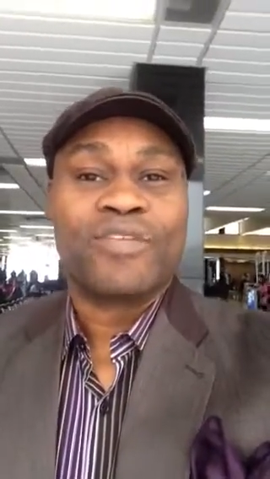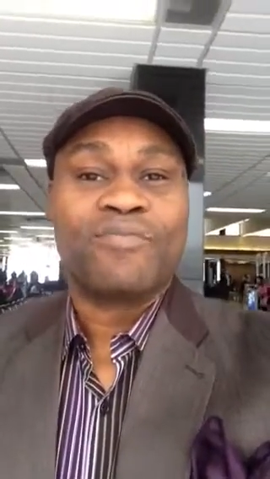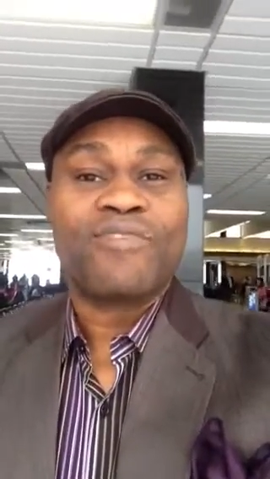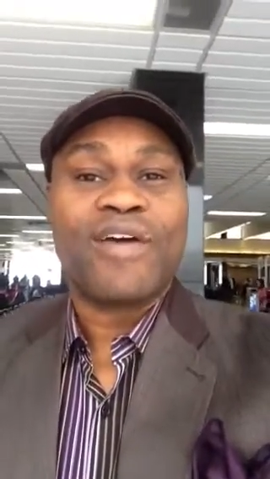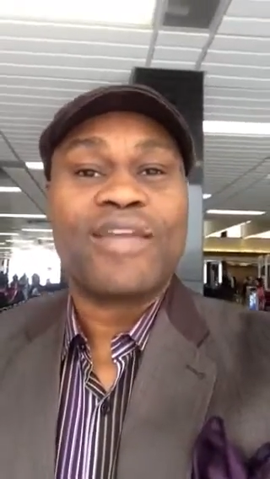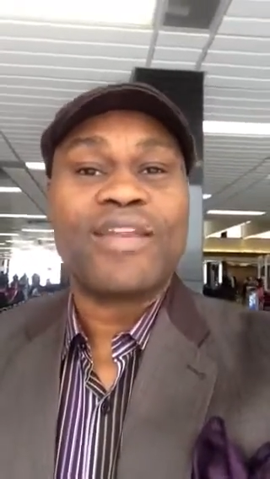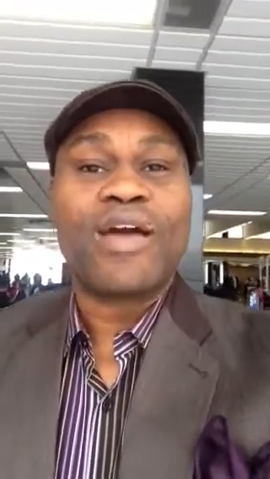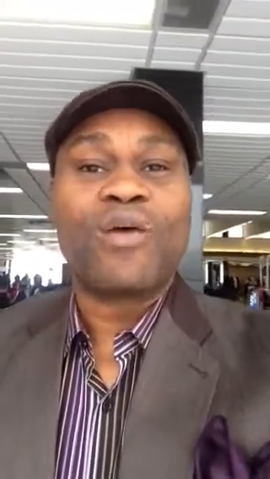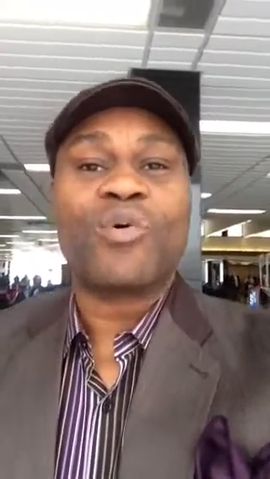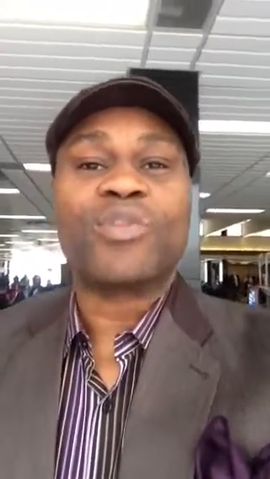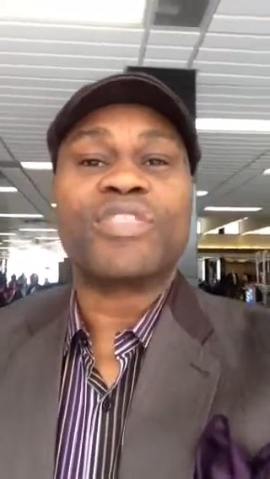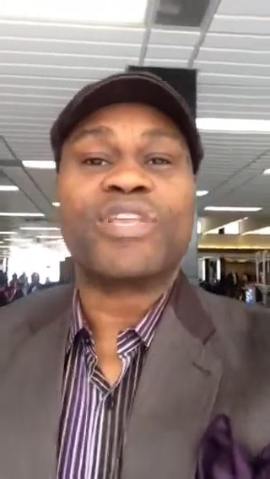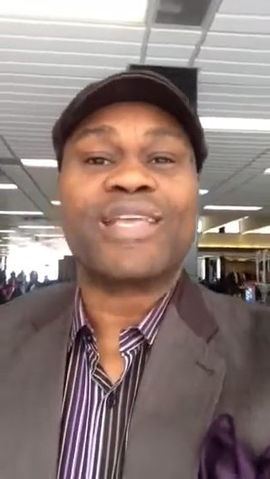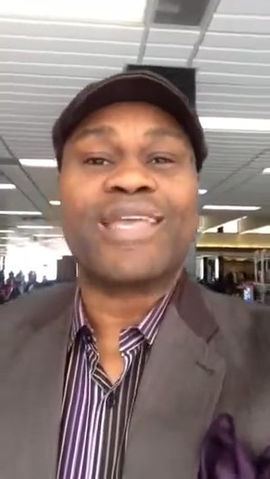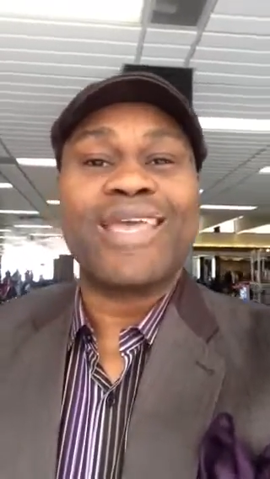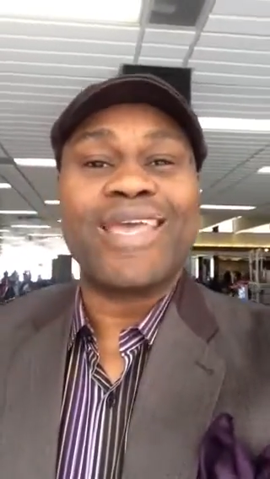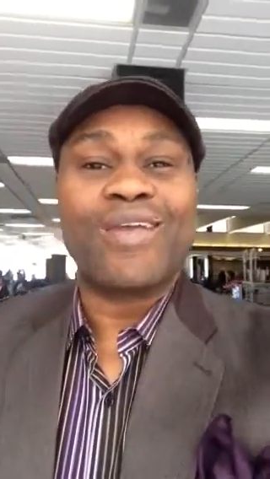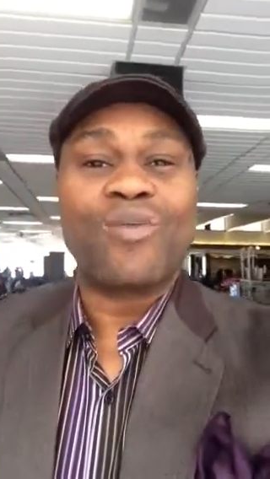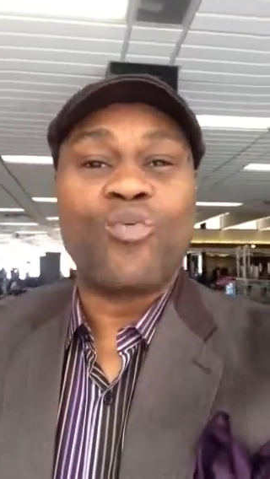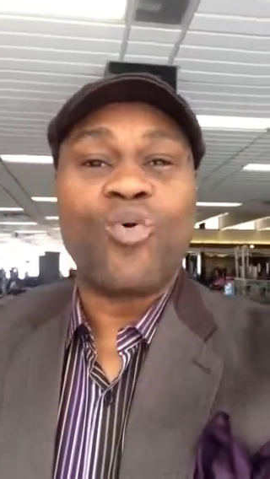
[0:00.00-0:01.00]
Find out what the
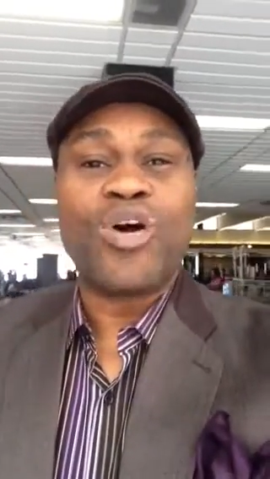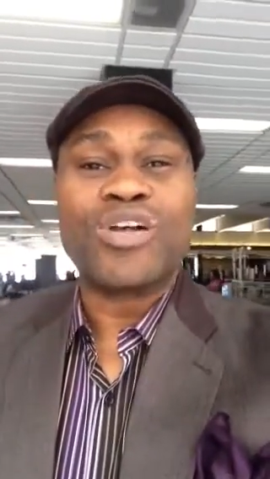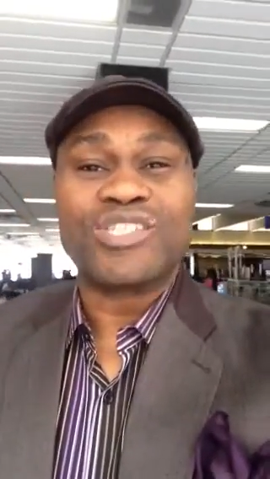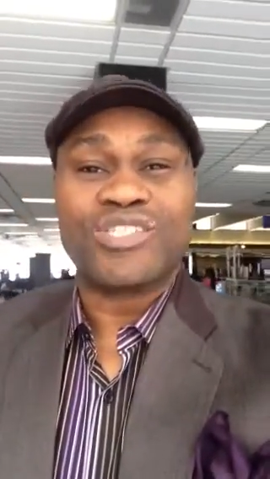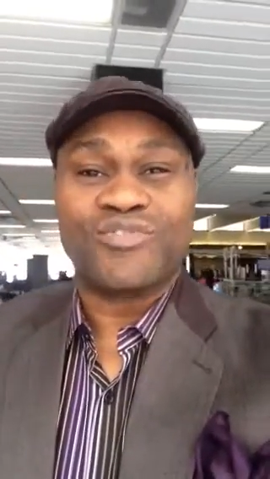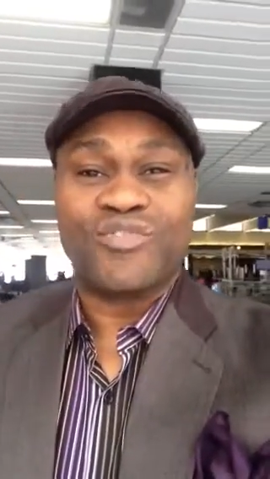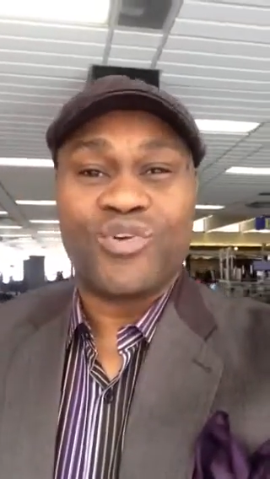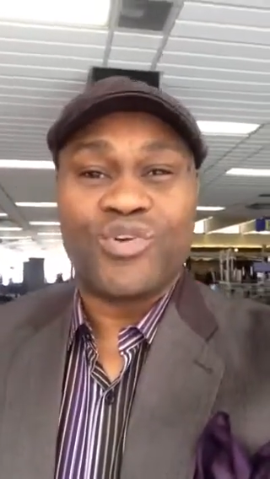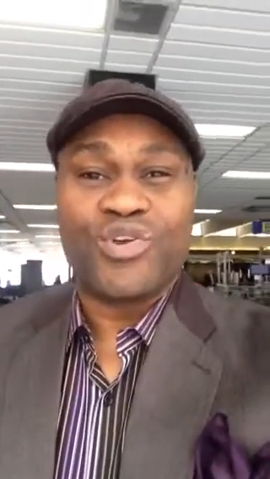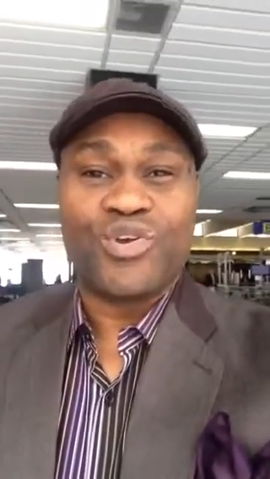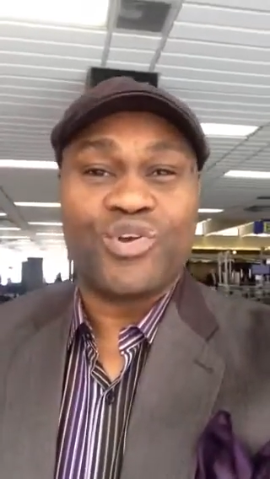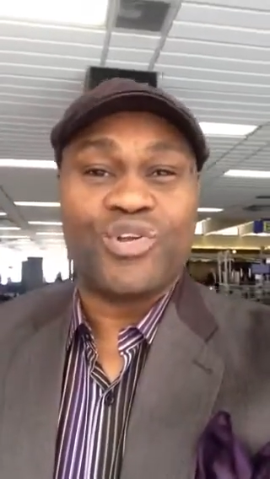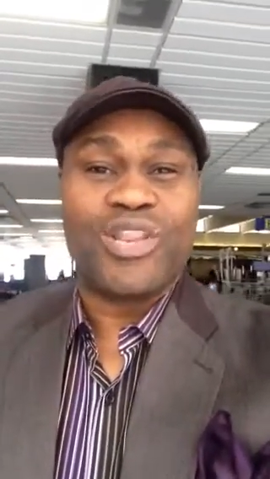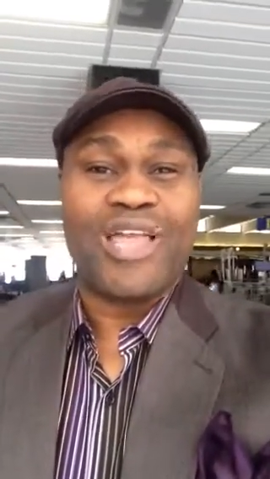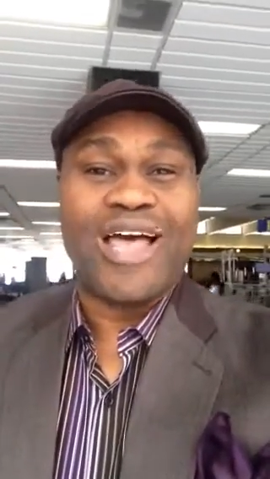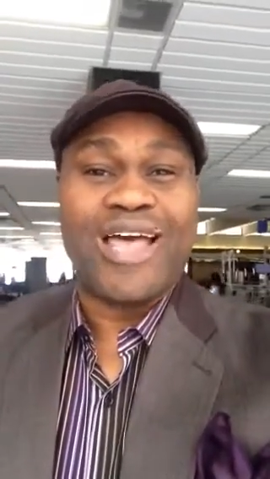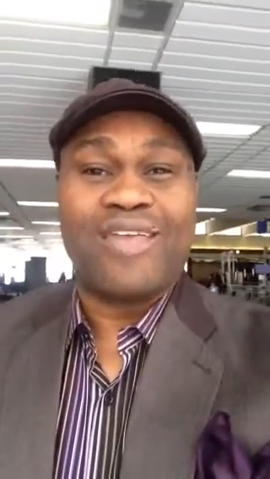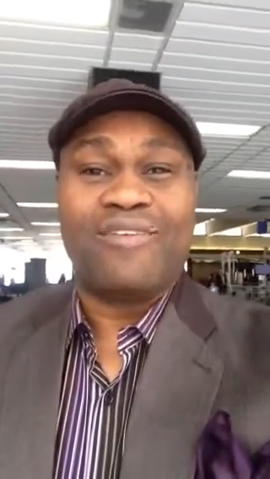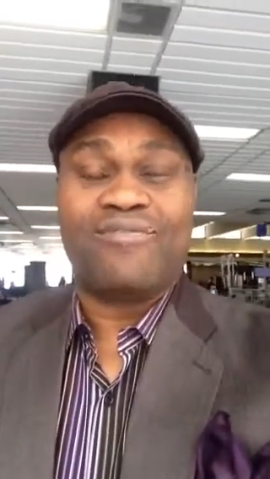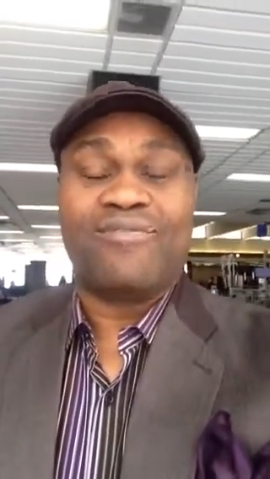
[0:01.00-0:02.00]
King wants for your
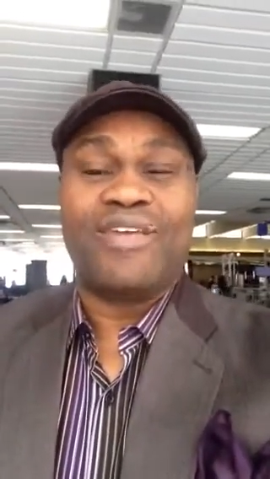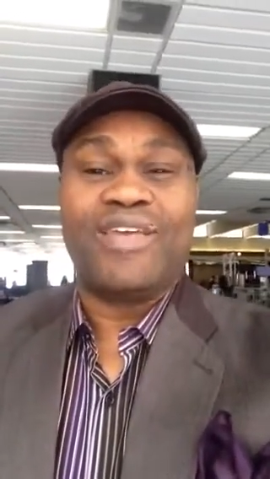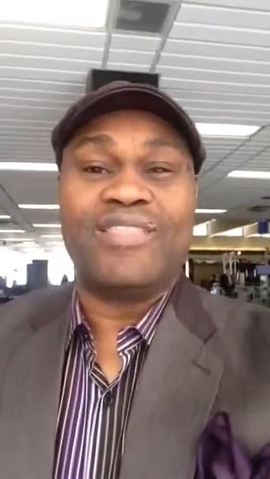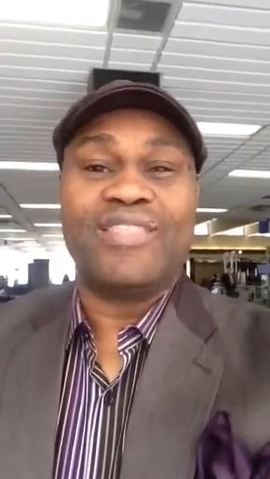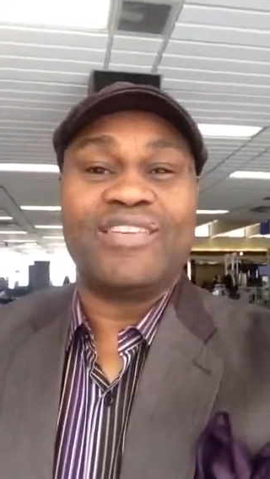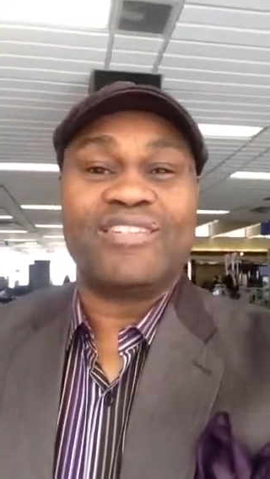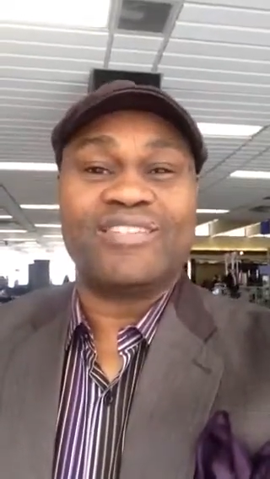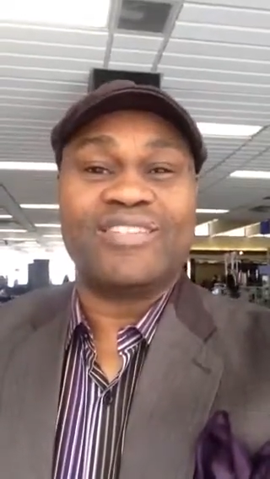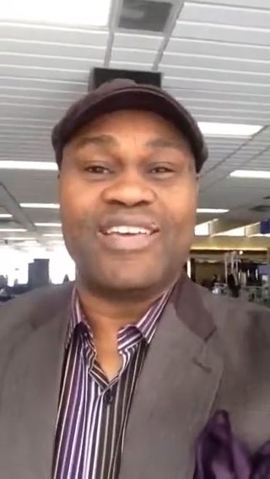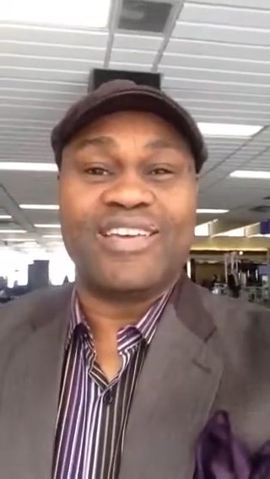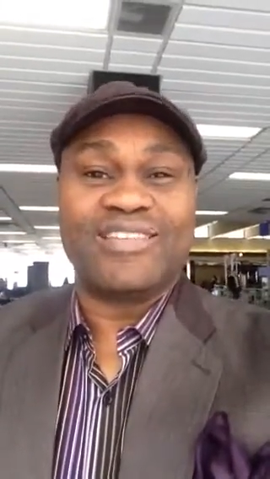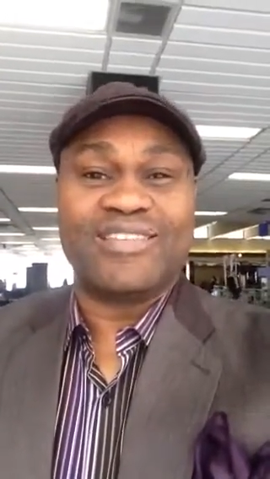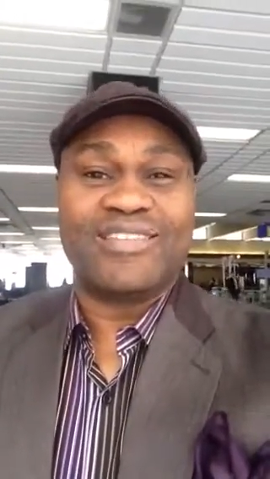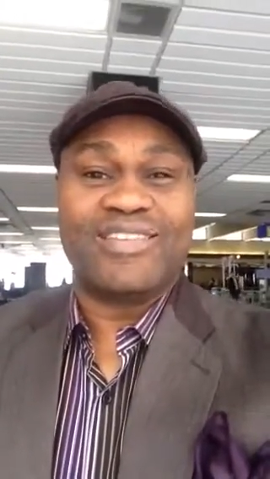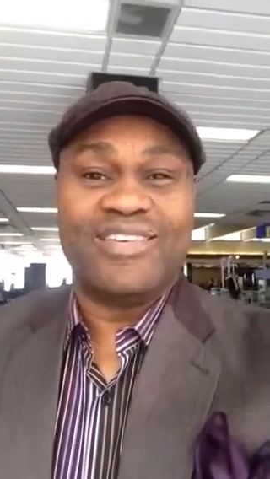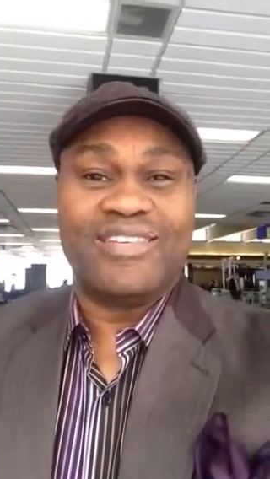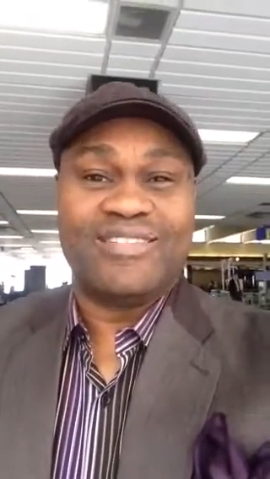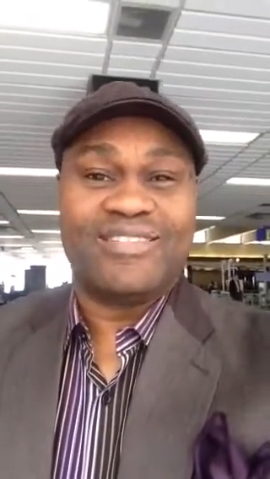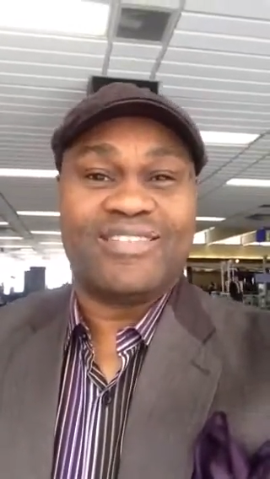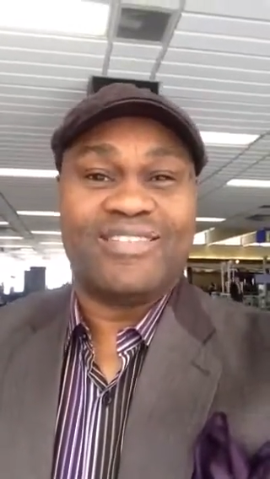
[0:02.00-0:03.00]
life in this next
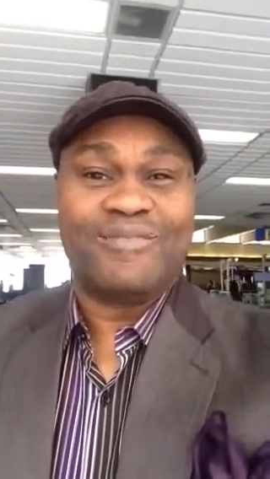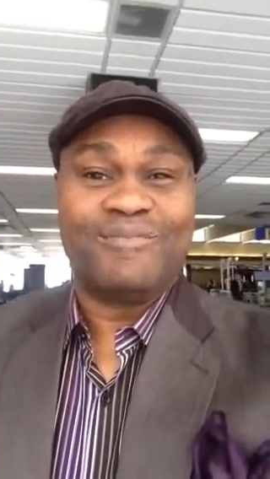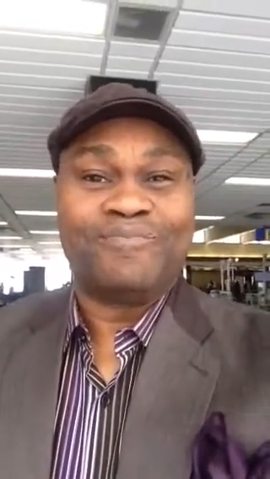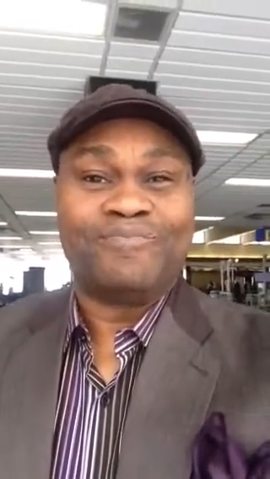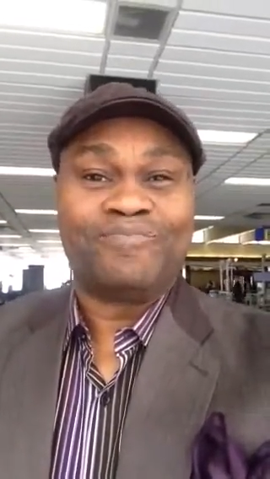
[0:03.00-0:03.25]
season.